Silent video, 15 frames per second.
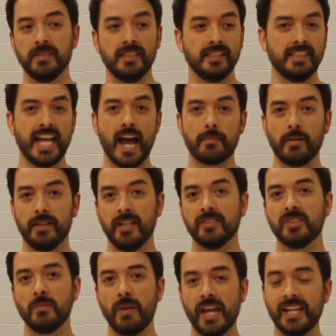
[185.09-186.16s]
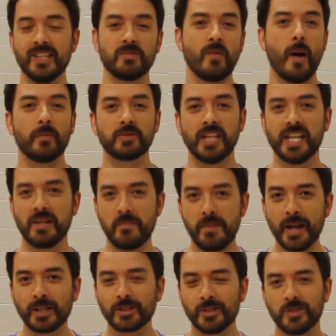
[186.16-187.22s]
it's his dad participating, his mom's taking
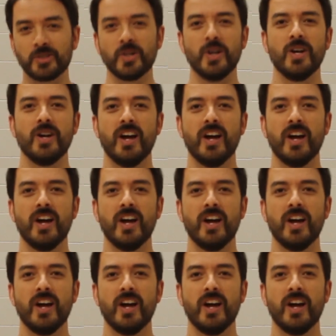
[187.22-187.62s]
pictures